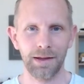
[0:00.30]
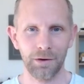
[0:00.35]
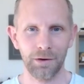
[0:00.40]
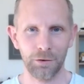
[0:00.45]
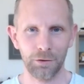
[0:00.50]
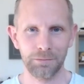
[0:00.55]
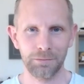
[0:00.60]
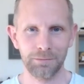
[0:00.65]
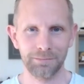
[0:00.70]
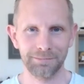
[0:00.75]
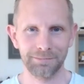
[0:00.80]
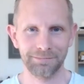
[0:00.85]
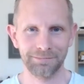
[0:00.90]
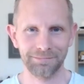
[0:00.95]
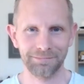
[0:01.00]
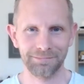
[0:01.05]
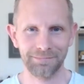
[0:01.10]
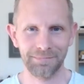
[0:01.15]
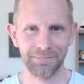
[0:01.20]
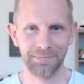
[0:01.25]
Hello,
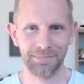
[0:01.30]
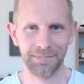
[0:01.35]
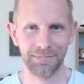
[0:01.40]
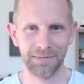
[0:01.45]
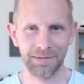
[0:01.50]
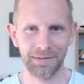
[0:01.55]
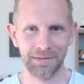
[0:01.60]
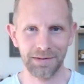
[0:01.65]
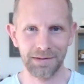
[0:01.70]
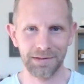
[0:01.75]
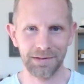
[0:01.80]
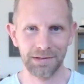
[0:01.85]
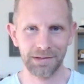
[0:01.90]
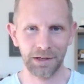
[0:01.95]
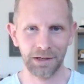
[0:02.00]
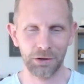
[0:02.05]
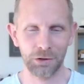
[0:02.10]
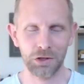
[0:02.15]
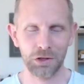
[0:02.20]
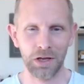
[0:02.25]
this is
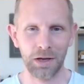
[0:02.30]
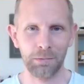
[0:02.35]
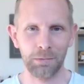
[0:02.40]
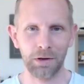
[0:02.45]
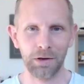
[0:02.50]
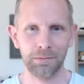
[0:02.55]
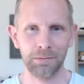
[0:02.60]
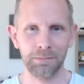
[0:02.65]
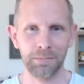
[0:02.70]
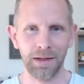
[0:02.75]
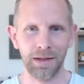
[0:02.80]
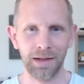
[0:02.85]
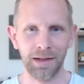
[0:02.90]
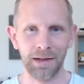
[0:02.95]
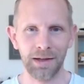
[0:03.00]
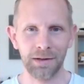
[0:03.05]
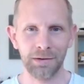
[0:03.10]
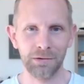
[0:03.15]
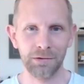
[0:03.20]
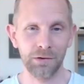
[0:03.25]
Gregor Steinbauer,
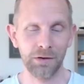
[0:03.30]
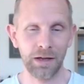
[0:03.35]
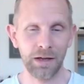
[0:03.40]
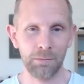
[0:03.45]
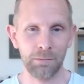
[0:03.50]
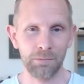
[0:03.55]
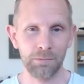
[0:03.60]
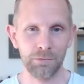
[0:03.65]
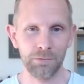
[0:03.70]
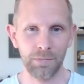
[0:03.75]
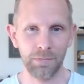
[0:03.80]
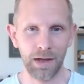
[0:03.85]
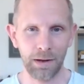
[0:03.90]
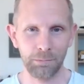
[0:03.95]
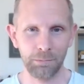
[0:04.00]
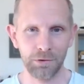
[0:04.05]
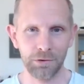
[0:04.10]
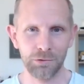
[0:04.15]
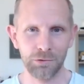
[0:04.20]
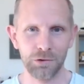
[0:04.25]
and today I'm
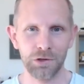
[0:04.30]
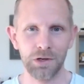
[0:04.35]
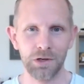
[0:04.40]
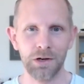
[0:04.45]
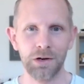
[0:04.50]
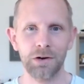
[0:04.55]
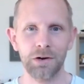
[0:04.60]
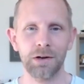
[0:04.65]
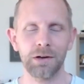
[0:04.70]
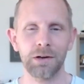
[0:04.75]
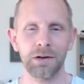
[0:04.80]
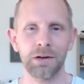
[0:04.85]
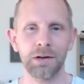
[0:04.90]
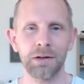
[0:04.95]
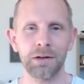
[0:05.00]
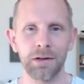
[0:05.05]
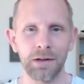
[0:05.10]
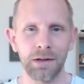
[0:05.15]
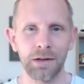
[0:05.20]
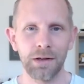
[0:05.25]
happy to share
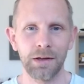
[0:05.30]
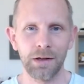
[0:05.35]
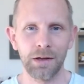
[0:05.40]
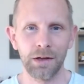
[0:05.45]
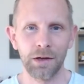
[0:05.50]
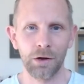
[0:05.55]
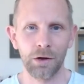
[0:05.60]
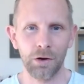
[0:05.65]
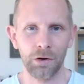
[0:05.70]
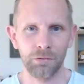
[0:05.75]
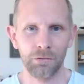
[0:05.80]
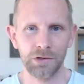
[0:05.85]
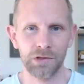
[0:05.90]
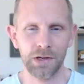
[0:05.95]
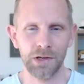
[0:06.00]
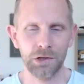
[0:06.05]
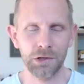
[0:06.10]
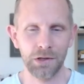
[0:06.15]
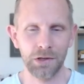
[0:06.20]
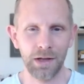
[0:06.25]
a
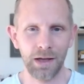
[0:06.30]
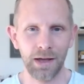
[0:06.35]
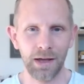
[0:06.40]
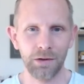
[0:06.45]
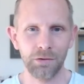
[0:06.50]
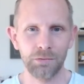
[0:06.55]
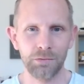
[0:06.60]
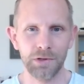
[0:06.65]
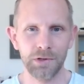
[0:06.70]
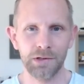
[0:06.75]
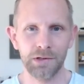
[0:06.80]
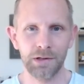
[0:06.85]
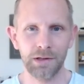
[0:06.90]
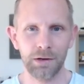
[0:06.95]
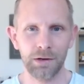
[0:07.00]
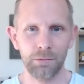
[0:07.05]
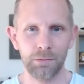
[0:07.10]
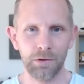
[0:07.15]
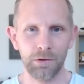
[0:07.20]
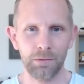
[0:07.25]
conversation I had
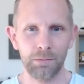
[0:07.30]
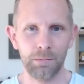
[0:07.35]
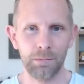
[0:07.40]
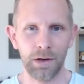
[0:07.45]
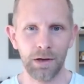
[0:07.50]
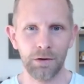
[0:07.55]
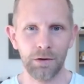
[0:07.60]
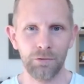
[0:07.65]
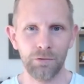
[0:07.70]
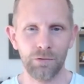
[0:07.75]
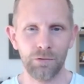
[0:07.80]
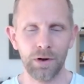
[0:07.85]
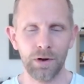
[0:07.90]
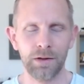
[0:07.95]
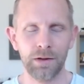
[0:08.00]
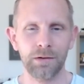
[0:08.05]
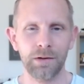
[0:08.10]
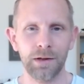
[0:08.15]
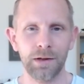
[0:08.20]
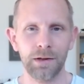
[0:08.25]
recently with my
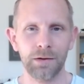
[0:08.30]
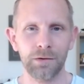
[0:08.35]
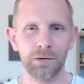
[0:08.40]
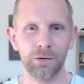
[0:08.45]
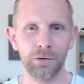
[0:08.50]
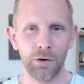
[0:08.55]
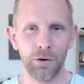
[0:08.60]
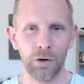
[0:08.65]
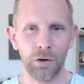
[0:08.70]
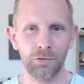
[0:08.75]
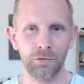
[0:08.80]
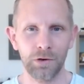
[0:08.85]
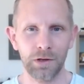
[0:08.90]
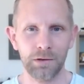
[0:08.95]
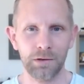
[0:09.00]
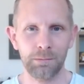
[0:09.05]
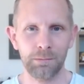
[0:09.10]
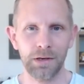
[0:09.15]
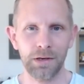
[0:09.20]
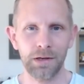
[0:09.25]
friend and
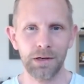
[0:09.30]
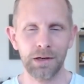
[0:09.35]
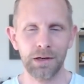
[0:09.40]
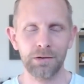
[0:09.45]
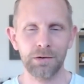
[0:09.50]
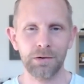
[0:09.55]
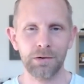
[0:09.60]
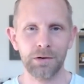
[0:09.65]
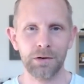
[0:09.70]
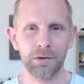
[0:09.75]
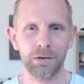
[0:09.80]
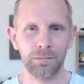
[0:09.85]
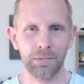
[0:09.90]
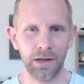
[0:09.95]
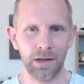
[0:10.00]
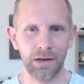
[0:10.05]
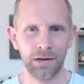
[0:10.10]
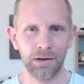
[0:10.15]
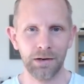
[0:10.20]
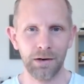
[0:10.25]
conflict mediator,
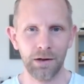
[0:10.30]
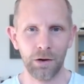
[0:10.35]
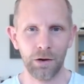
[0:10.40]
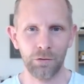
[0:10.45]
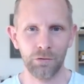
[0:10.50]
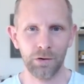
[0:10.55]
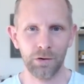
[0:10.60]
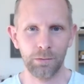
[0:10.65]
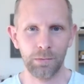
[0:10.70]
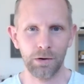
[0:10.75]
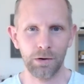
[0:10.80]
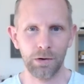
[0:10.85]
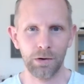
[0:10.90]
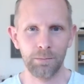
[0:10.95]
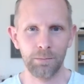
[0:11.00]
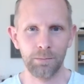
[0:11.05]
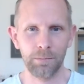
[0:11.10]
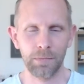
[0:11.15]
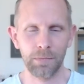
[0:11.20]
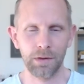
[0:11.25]
Daniel
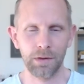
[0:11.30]
Aufdermauer.